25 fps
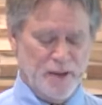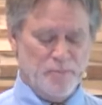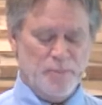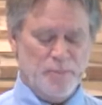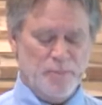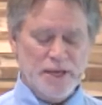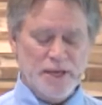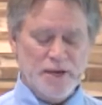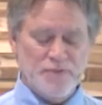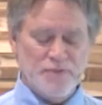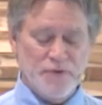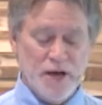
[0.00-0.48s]

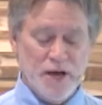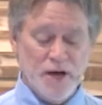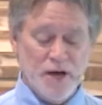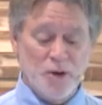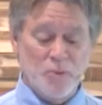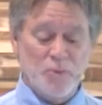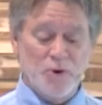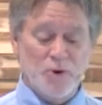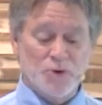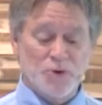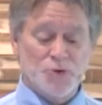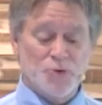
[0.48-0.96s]
Be
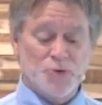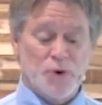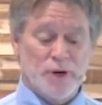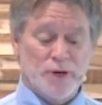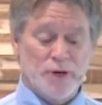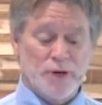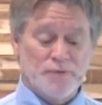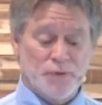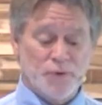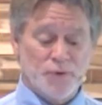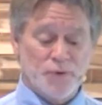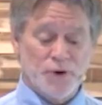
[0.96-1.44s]
available
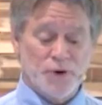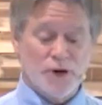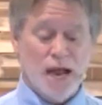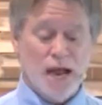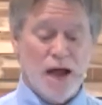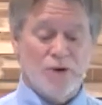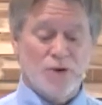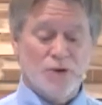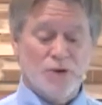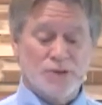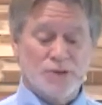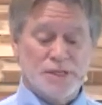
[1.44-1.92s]
24
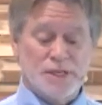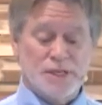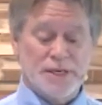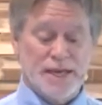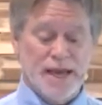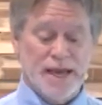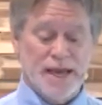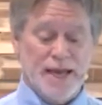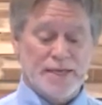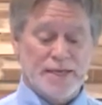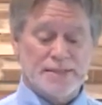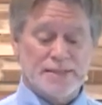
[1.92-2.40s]
hours a
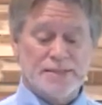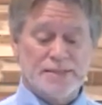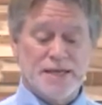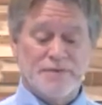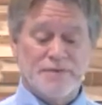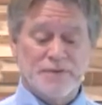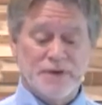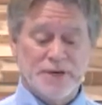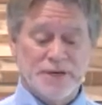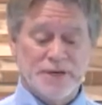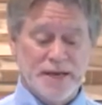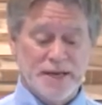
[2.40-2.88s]
day,
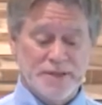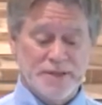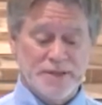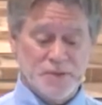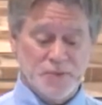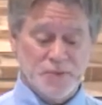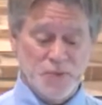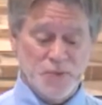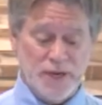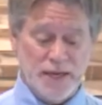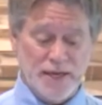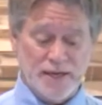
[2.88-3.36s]
seven days
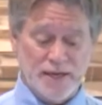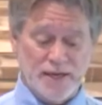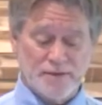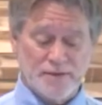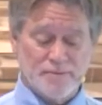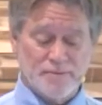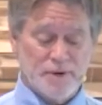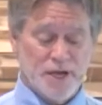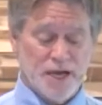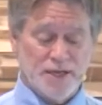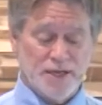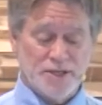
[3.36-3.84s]
a week,
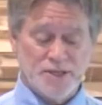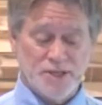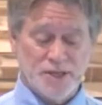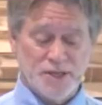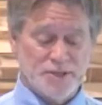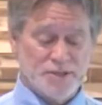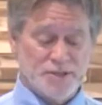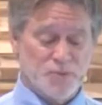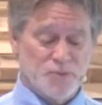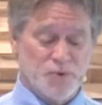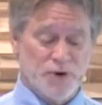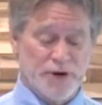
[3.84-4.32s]
not
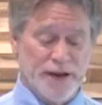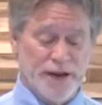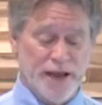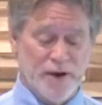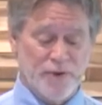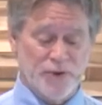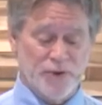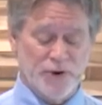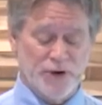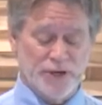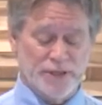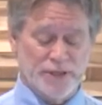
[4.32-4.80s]
just one
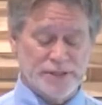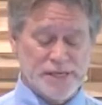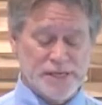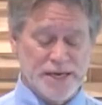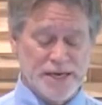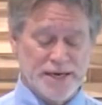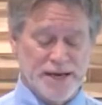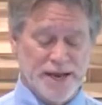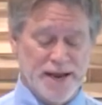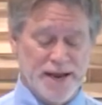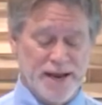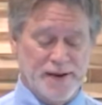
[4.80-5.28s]
hour on
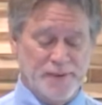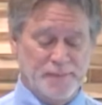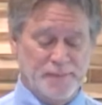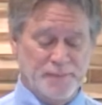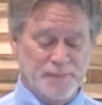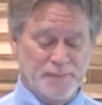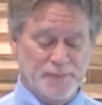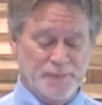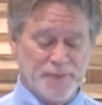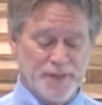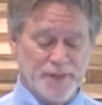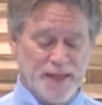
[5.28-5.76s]
Sunday.
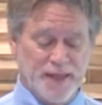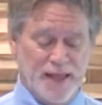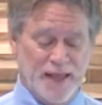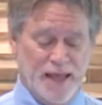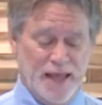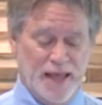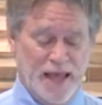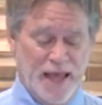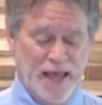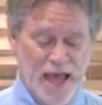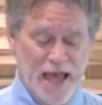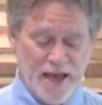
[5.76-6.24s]

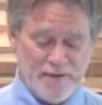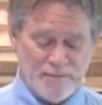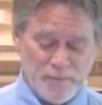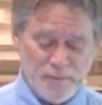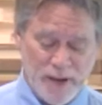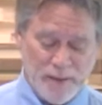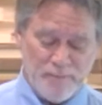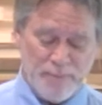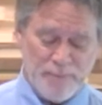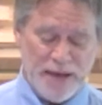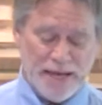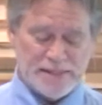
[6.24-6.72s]
Have
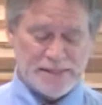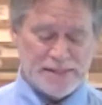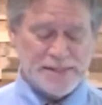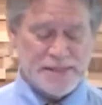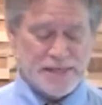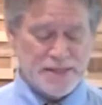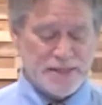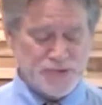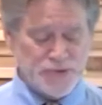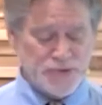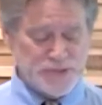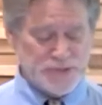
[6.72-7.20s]
my best
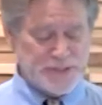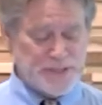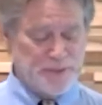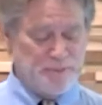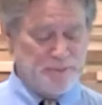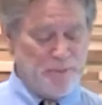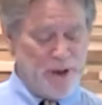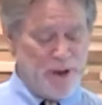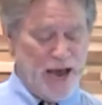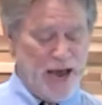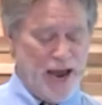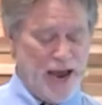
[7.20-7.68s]
interest
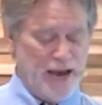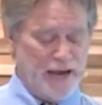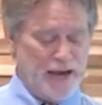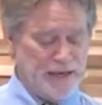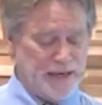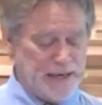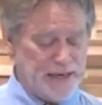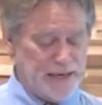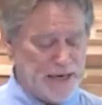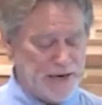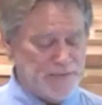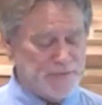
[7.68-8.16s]
in
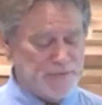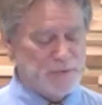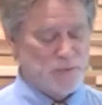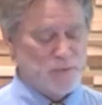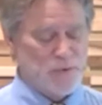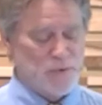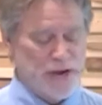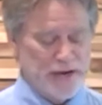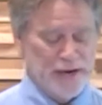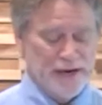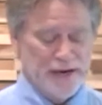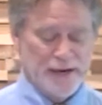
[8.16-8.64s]
mind, even
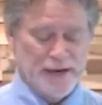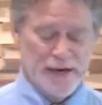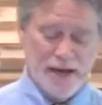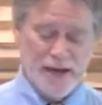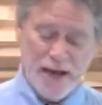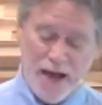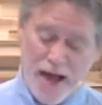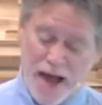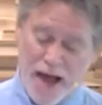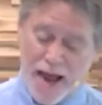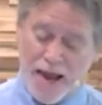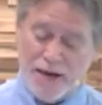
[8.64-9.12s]
when
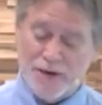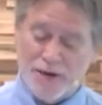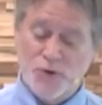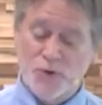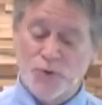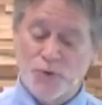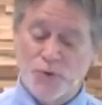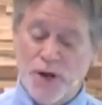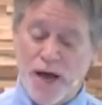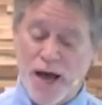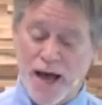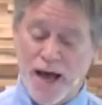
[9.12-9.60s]
I
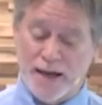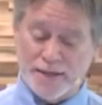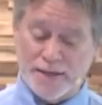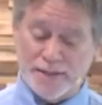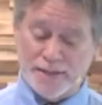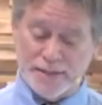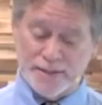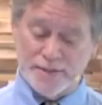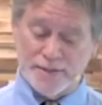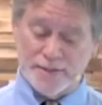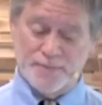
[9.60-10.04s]
do not.